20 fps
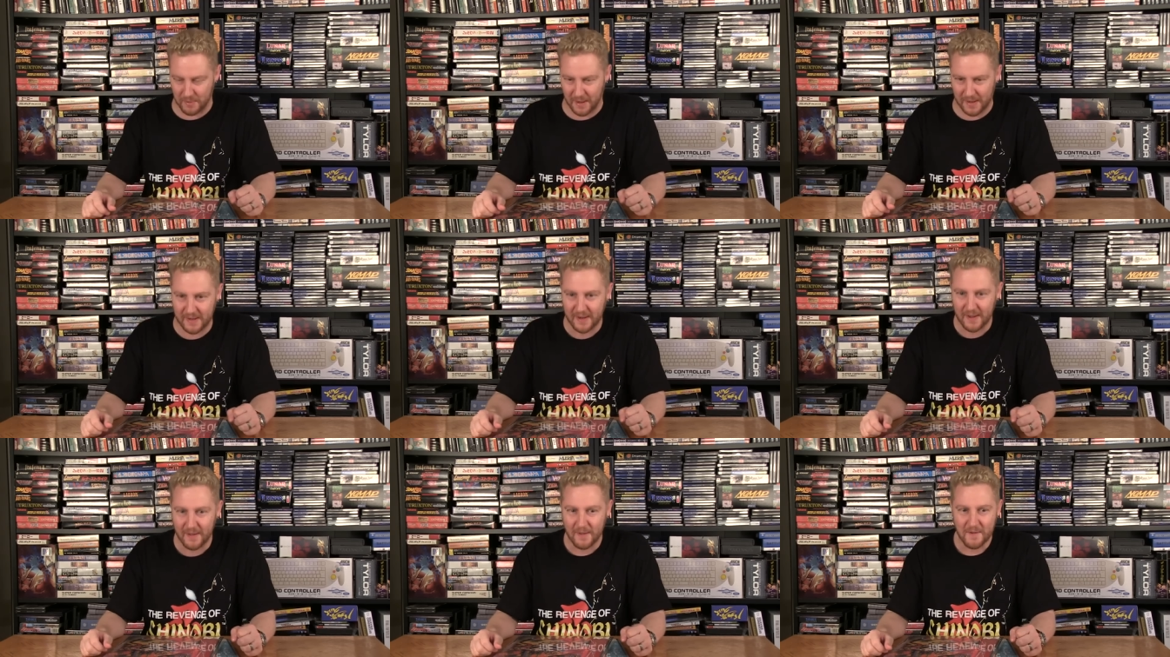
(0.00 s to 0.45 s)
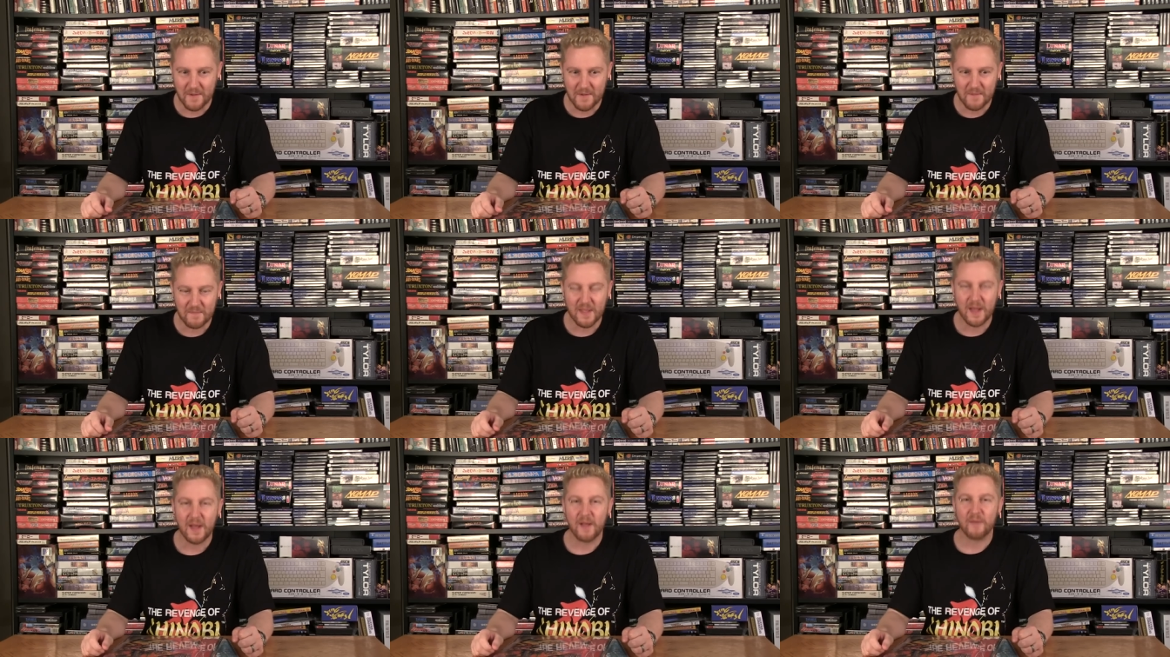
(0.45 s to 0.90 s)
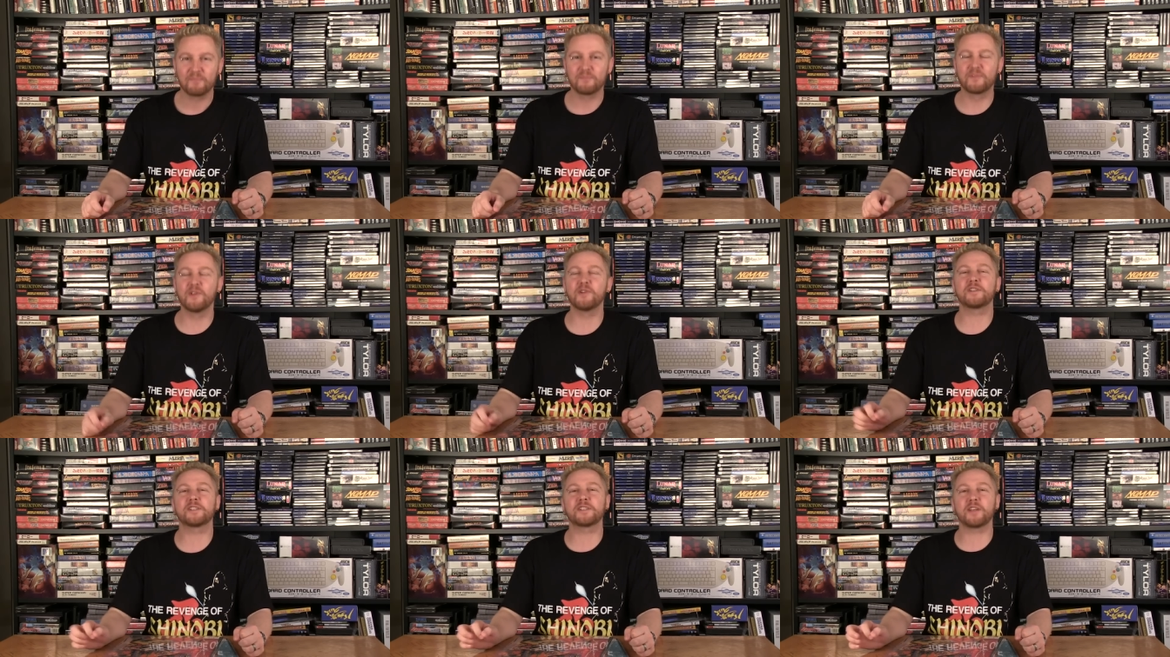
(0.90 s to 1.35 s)
but
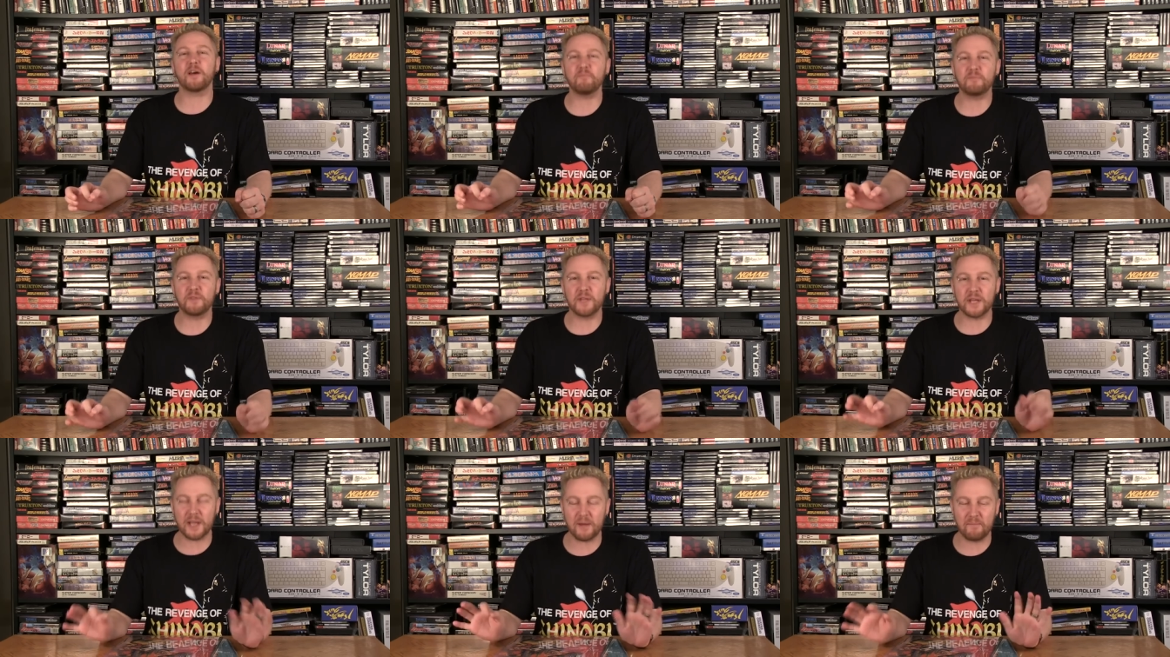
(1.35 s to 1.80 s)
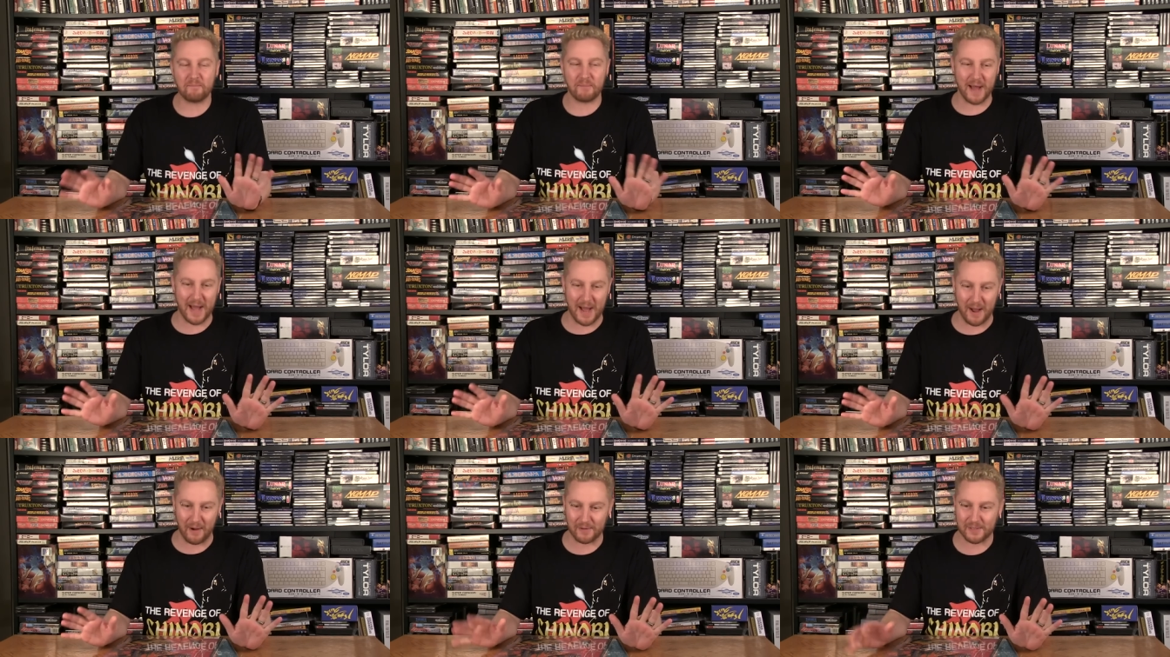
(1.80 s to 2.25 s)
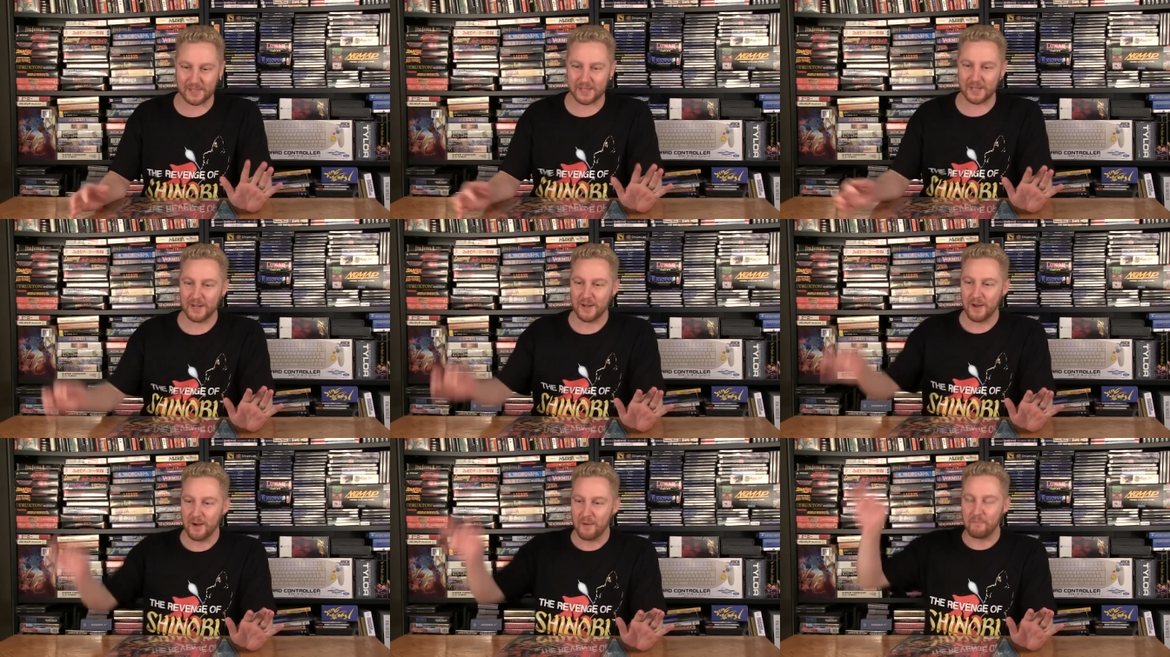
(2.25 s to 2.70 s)
there's something about
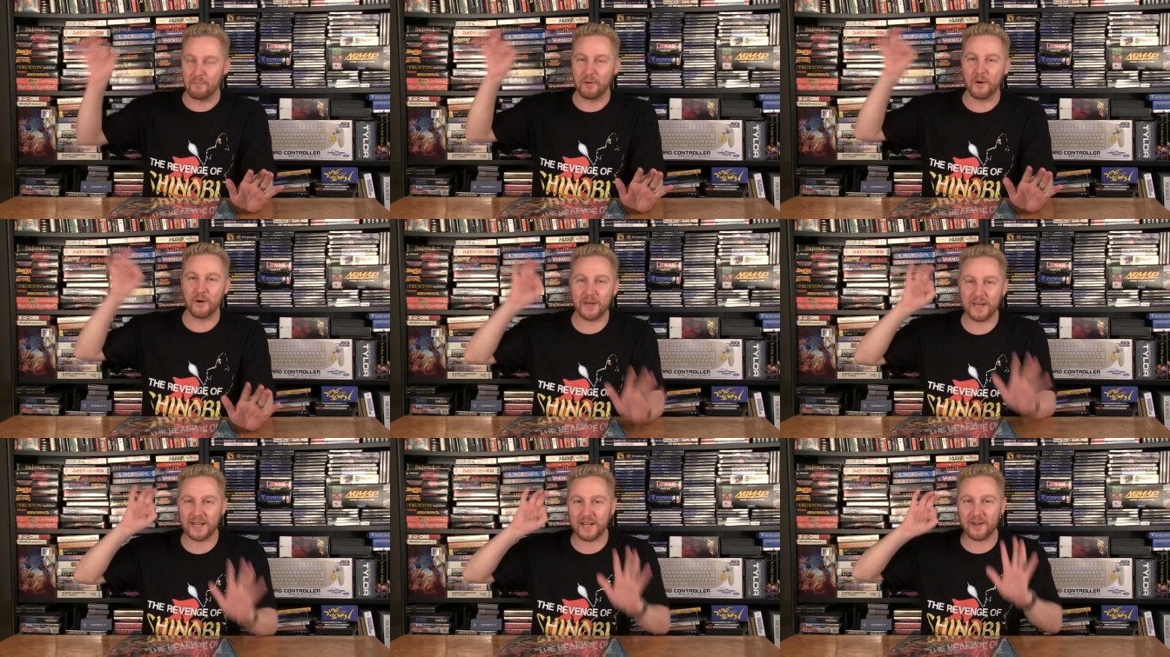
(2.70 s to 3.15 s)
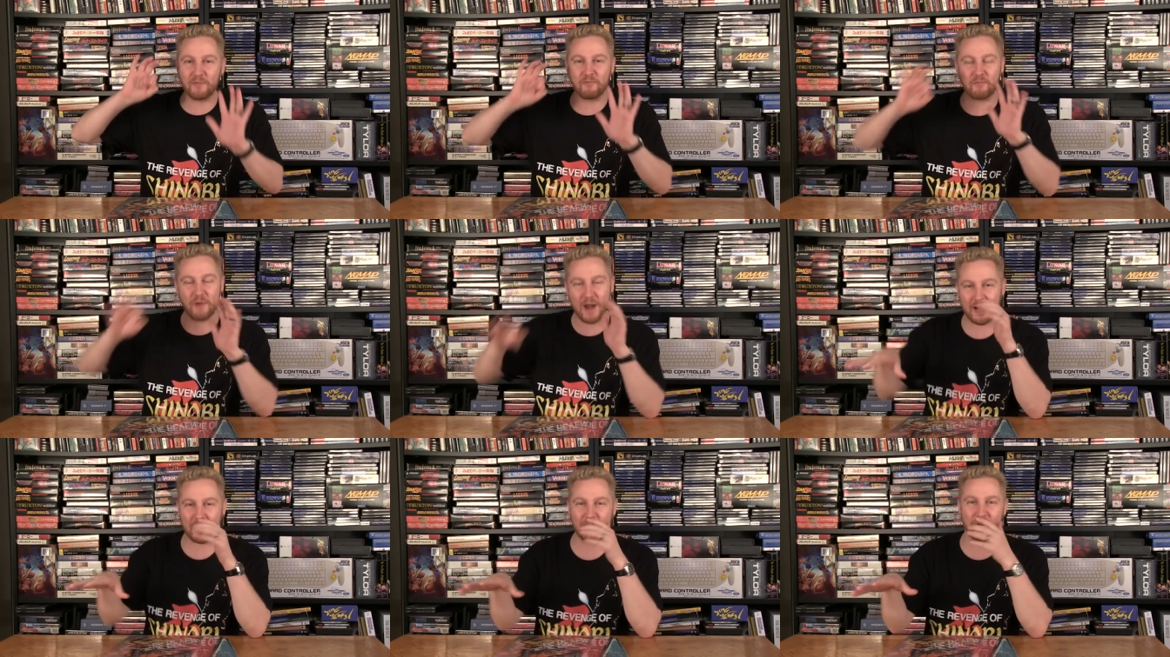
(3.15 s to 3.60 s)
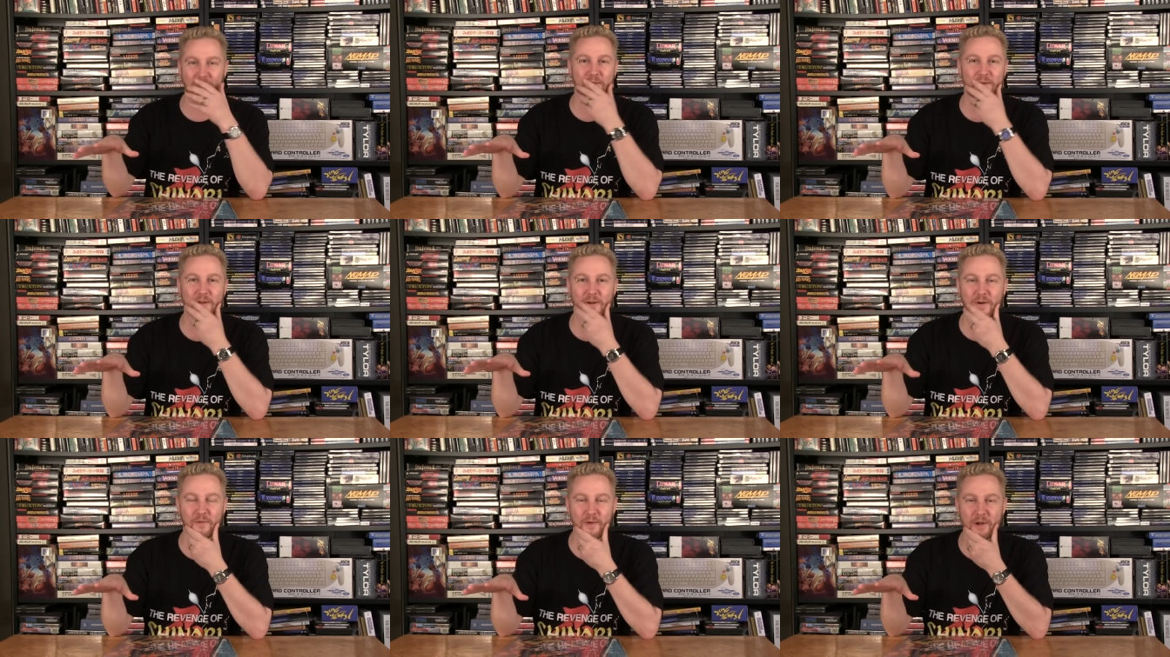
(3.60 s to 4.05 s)
putting a
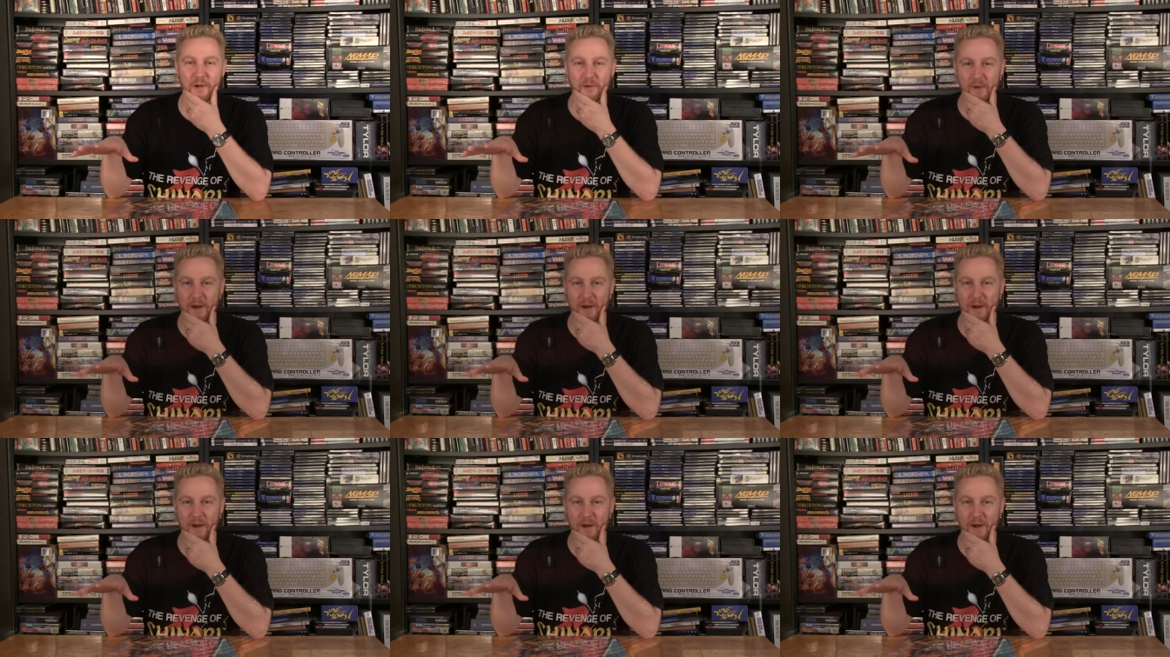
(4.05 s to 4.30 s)
record on a real